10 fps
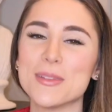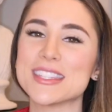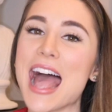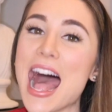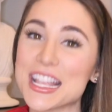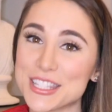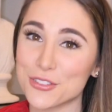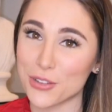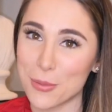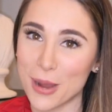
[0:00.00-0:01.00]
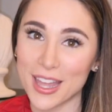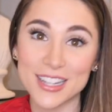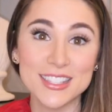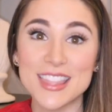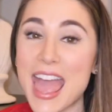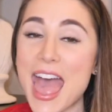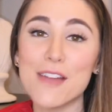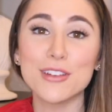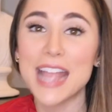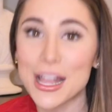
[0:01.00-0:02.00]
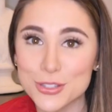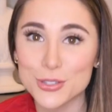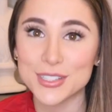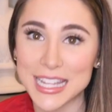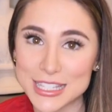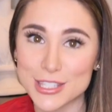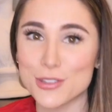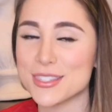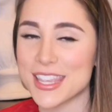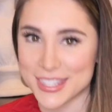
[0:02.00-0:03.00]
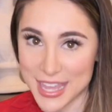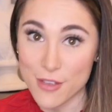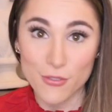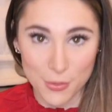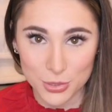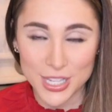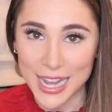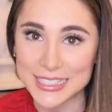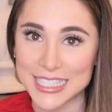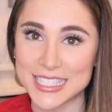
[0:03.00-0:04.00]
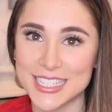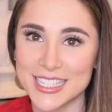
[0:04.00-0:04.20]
is a hassle-free product that every household needs to stay safe and protected.